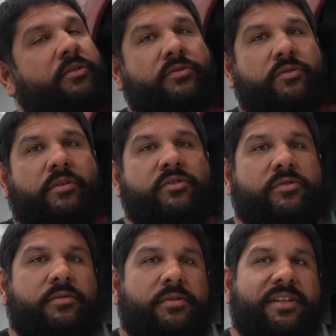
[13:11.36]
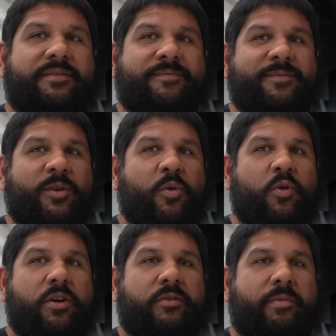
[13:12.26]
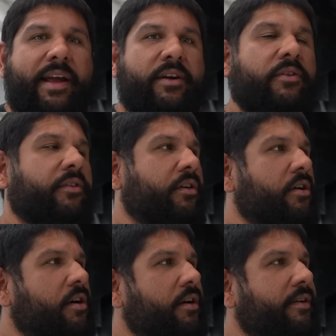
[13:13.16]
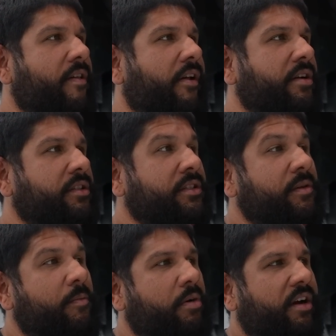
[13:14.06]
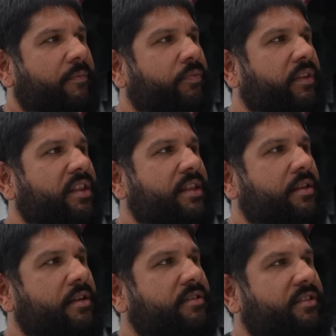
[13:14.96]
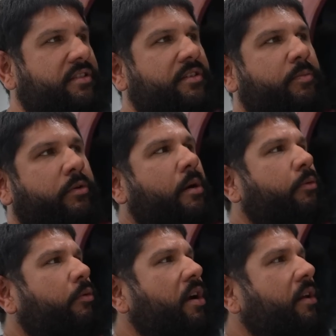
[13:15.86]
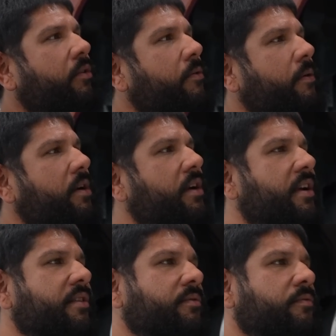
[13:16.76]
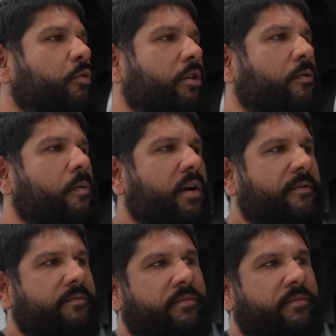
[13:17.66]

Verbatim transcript: to drill into the quarter panel of the car. but this is the proper way to do it, and we don't want